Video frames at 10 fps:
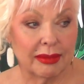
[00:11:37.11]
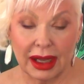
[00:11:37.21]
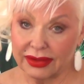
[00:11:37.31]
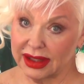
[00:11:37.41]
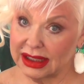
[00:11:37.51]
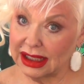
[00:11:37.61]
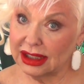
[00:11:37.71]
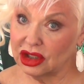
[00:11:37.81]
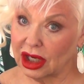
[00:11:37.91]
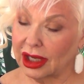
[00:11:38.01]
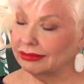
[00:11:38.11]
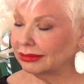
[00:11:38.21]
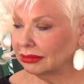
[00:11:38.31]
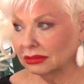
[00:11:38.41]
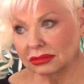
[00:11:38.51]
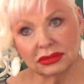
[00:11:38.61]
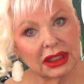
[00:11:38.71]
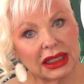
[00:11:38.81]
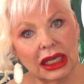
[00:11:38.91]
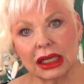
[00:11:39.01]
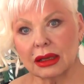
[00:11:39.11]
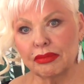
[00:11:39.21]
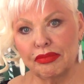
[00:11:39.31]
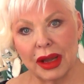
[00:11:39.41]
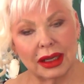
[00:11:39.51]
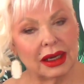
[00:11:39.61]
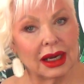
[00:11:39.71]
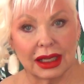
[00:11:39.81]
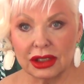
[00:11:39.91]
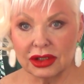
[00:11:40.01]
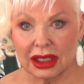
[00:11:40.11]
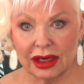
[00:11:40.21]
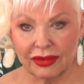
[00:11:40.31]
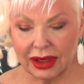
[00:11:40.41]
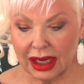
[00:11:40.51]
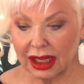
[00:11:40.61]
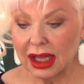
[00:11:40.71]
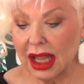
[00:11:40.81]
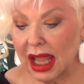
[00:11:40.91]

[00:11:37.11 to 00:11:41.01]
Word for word: But the DEJ, mm, kick butt, and I use it every day.